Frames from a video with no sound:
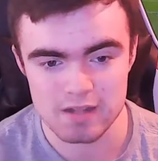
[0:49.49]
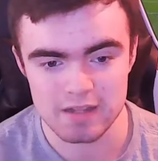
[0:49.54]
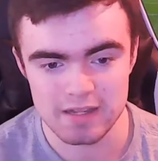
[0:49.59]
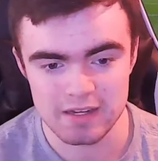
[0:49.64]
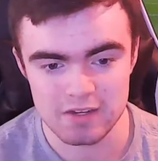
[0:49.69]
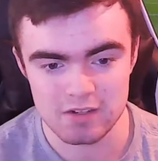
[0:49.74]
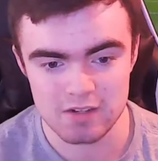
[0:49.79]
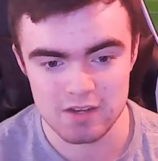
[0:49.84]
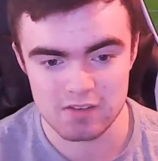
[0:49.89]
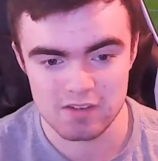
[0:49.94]

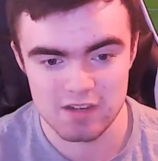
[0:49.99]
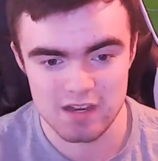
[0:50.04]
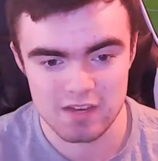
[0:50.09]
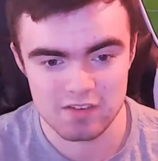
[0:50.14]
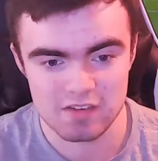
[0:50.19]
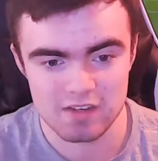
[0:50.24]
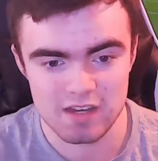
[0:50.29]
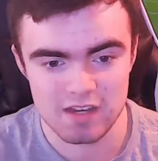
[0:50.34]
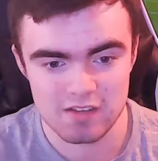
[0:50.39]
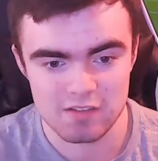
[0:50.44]
like, unless it
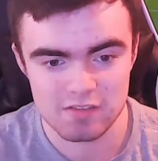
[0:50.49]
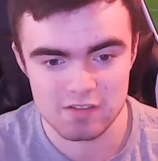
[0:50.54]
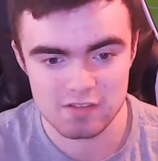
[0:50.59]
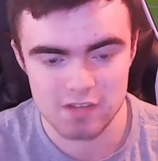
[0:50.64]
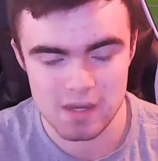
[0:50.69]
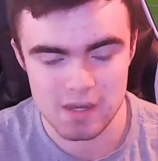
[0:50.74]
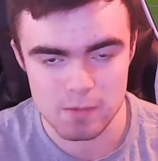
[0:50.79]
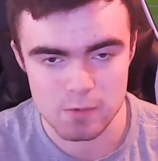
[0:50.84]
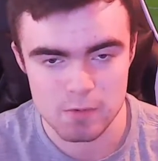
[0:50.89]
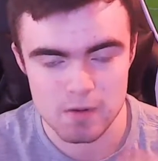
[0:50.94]
is against a
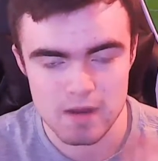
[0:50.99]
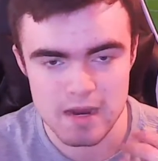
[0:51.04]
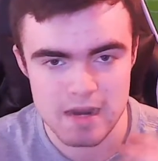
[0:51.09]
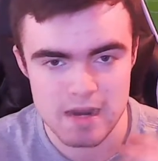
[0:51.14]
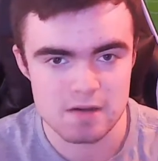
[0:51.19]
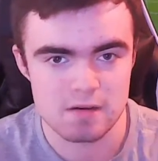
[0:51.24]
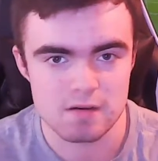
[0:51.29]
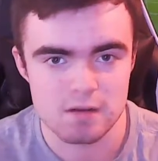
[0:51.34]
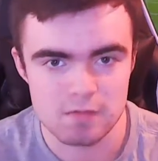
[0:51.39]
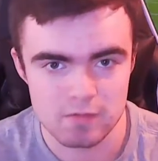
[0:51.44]
team who were
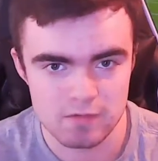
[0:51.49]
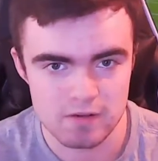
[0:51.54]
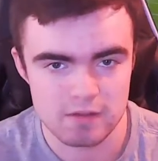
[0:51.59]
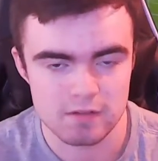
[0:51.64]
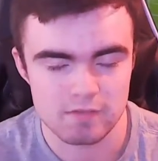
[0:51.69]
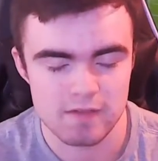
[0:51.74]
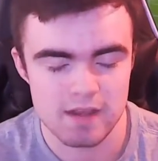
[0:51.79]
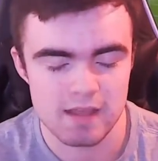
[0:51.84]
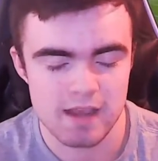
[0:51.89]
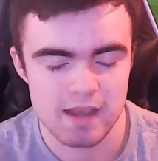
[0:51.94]
in around
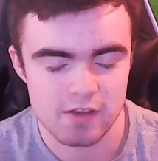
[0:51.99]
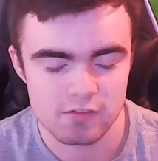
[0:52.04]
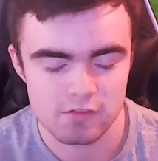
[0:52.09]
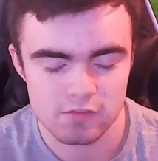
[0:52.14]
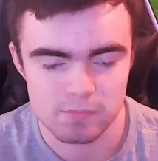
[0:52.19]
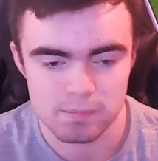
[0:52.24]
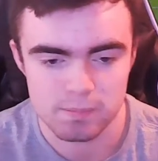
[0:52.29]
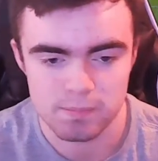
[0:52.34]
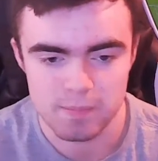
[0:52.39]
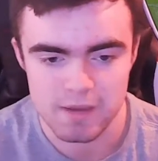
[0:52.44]
the
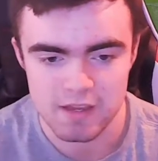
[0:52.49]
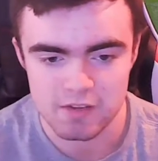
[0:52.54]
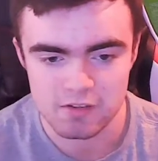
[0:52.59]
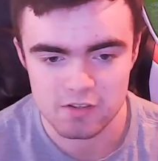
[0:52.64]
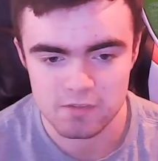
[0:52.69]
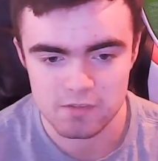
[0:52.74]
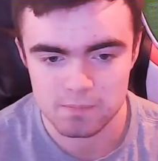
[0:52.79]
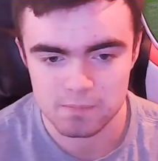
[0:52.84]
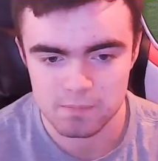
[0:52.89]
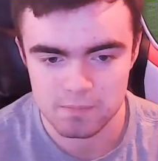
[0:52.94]
relegation
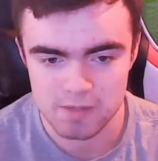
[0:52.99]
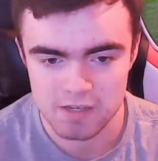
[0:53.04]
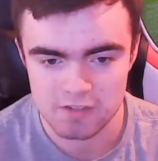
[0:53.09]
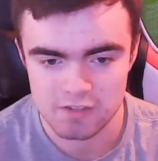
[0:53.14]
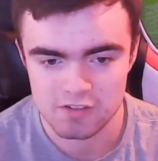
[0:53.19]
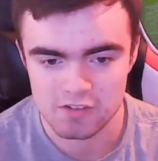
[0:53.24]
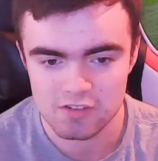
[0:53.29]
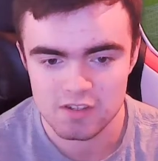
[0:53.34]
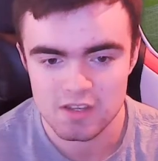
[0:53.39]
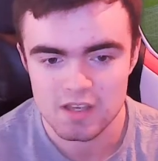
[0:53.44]
places.